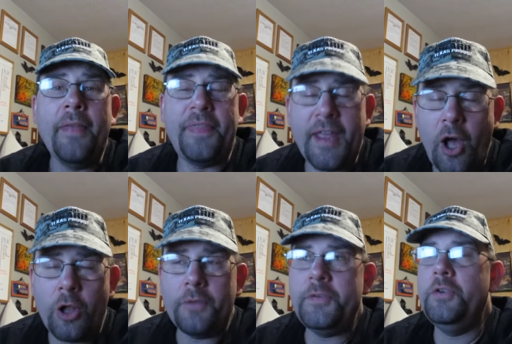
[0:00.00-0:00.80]
Thank
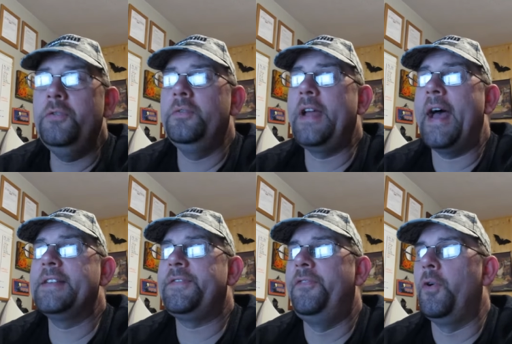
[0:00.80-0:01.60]
all of you
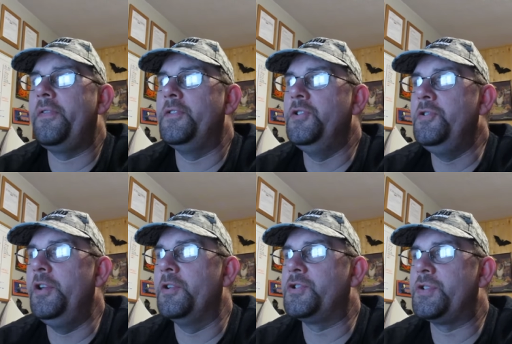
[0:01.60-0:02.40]
guys for the New
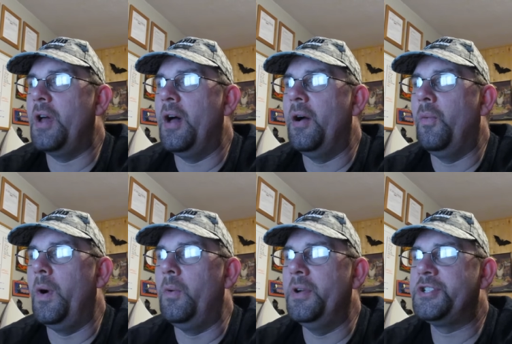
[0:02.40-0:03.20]
Year's uh,
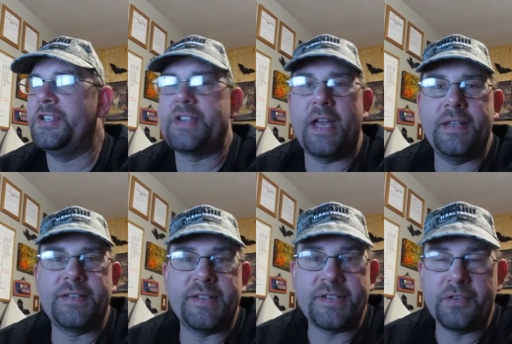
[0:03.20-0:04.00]
well wishes. I
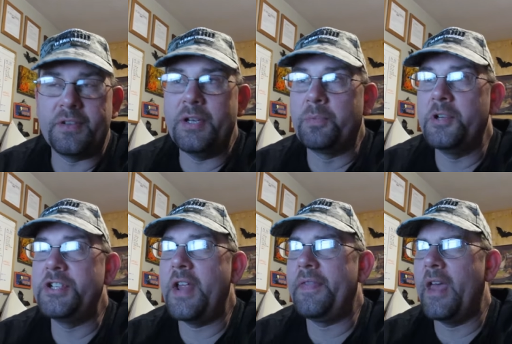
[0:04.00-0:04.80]
sincerely
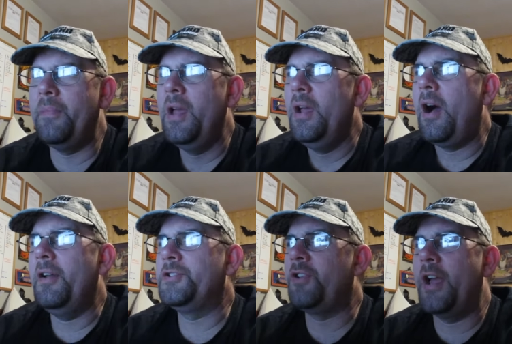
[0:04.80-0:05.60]
appreciate them. I'm
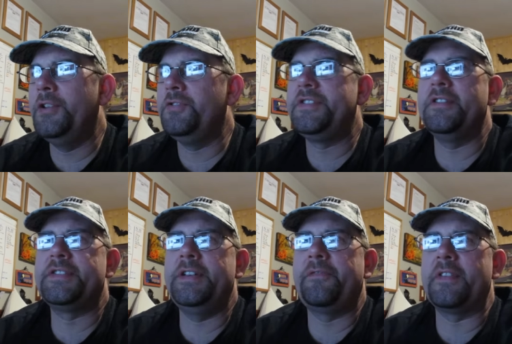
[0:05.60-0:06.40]
going to try and do C O
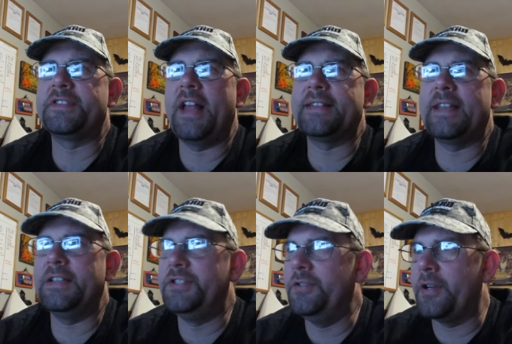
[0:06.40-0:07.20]
C for this last
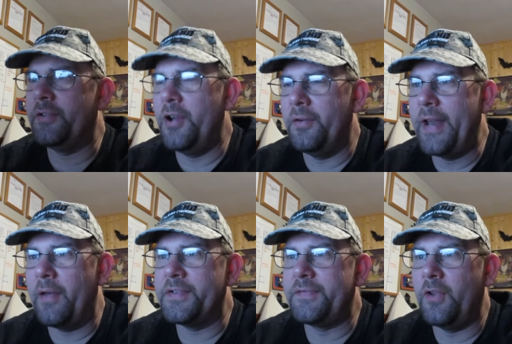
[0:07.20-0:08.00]
night too. I don't know.
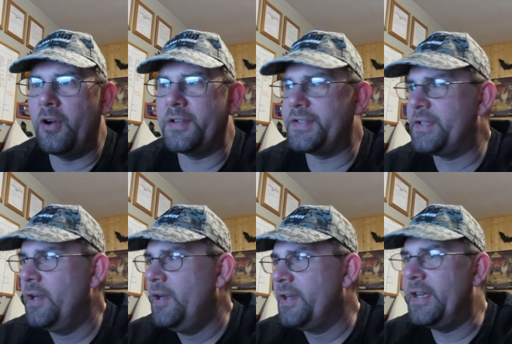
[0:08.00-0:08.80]
Now this vlog is
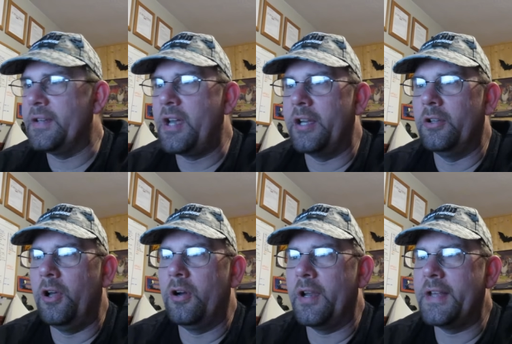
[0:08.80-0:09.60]
getting kind of
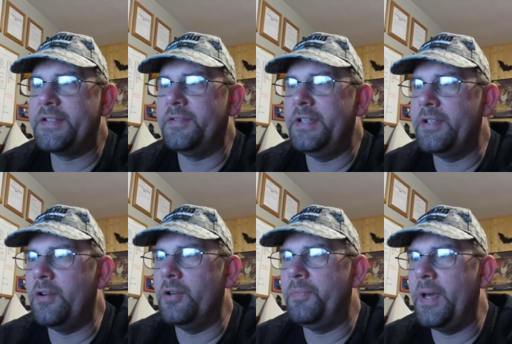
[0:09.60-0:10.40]
long and I still need to
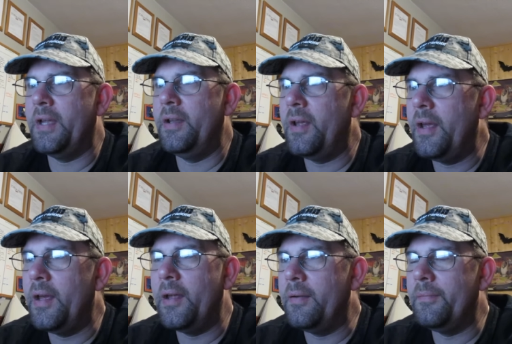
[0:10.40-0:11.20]
go to bed
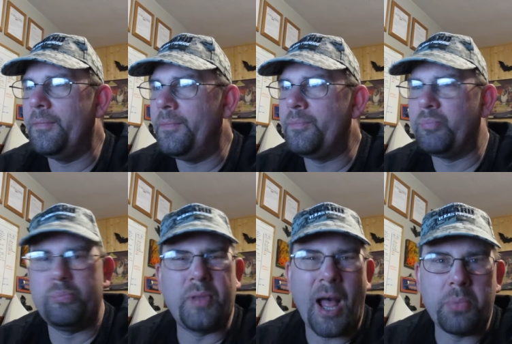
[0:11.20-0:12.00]
and
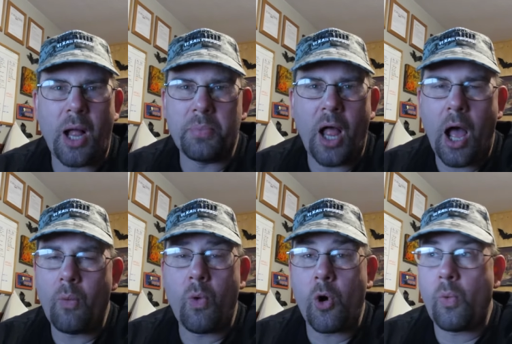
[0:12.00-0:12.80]
blah, blah,
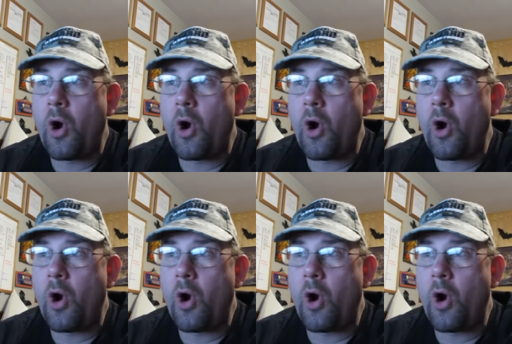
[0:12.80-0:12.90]
blah, wah,